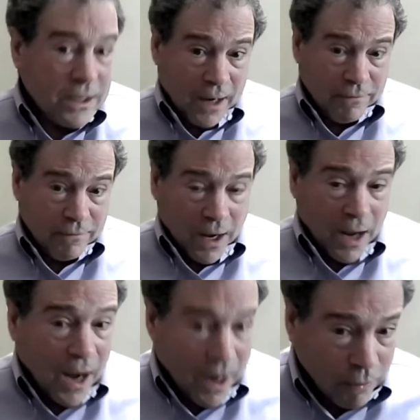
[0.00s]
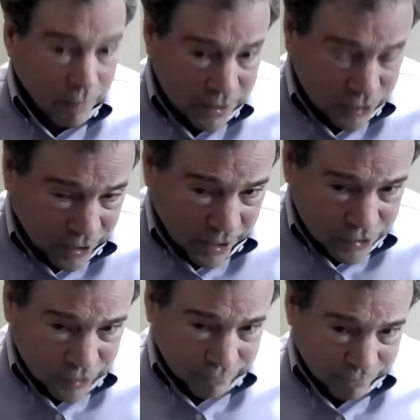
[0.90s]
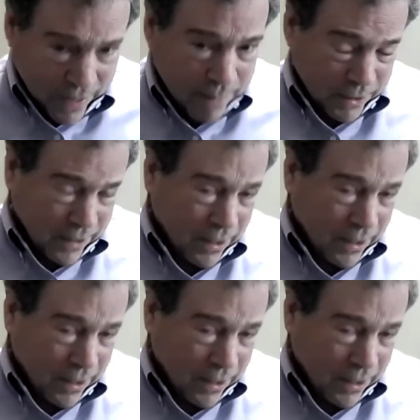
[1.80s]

kind of a higher education family.